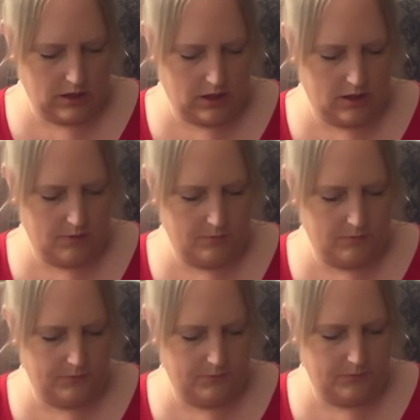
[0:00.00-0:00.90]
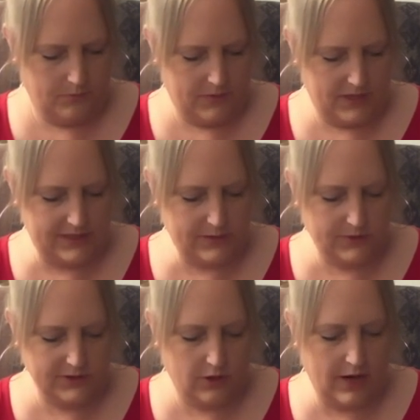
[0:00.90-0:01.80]
um, these
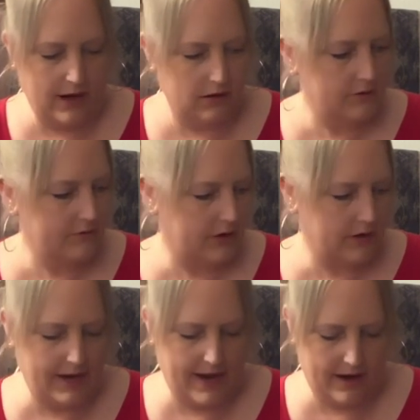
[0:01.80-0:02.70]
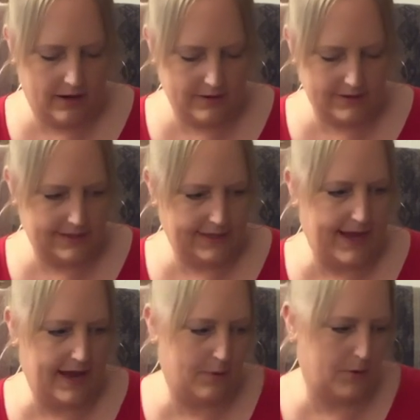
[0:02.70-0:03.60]
ones are aloe vera and
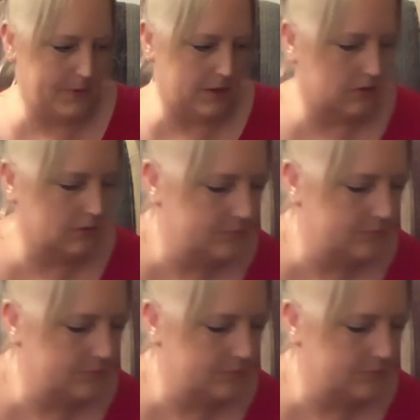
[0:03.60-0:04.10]
chamomile.